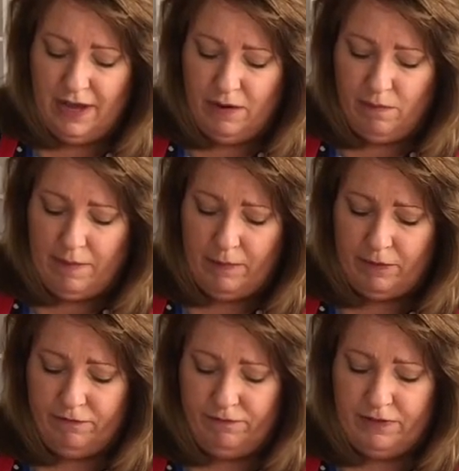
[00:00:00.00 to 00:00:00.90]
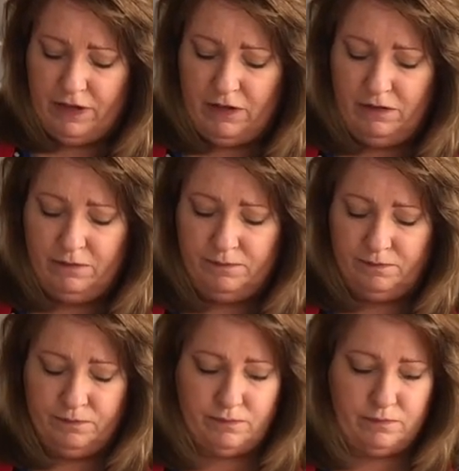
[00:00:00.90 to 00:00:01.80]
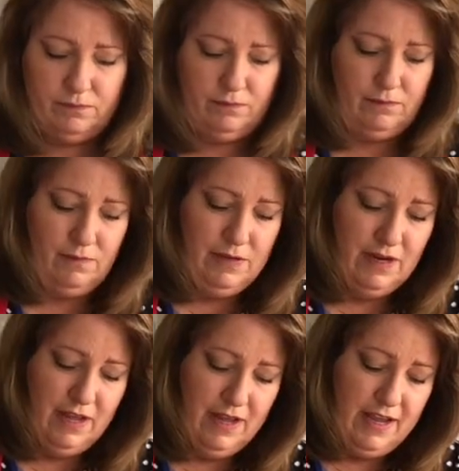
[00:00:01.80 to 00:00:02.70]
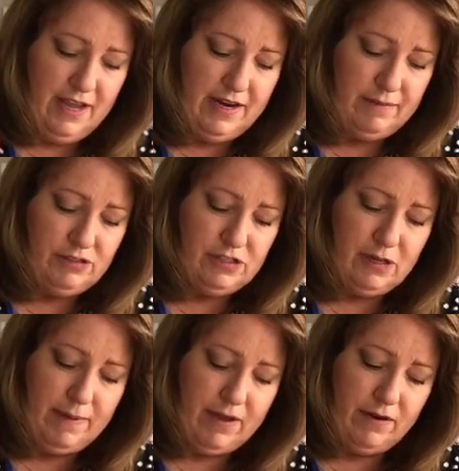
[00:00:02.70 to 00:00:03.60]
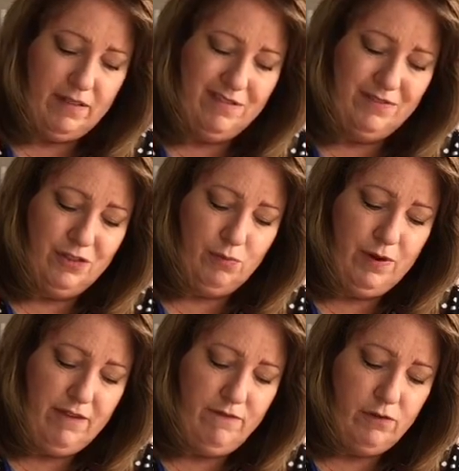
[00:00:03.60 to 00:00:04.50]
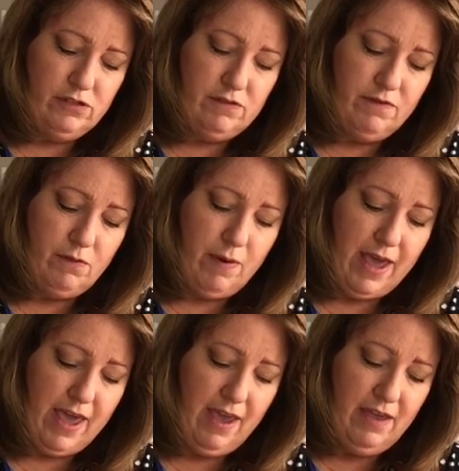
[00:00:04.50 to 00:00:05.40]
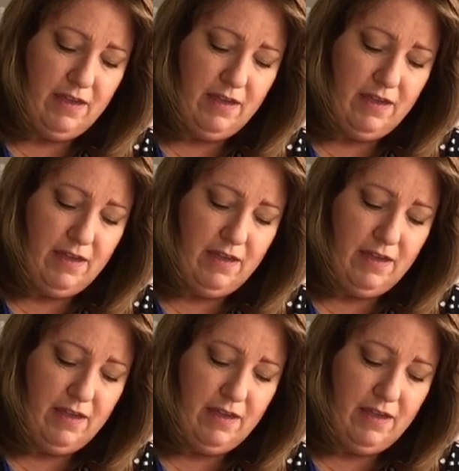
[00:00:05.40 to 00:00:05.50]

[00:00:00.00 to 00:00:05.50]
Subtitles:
remember, fill it up just about 3/4 of the way.